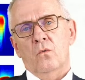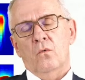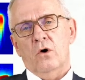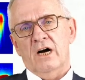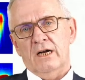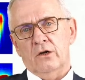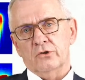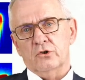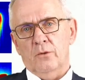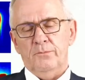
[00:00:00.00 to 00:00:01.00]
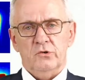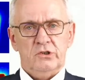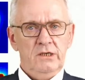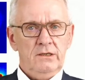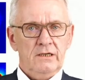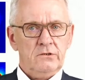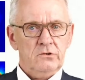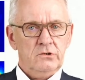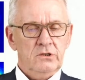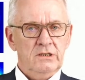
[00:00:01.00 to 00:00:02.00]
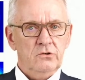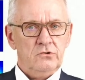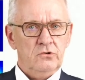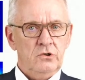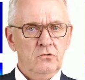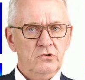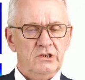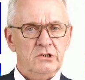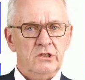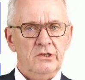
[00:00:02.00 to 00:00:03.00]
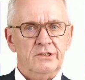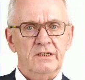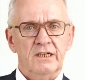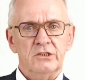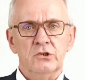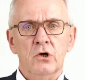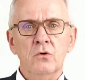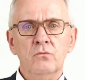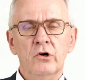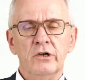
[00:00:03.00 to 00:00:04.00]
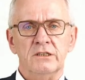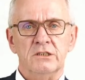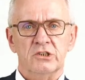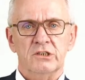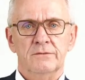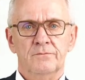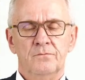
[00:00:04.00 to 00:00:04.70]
While on top, you still can continue to use this cutting edge, no worries.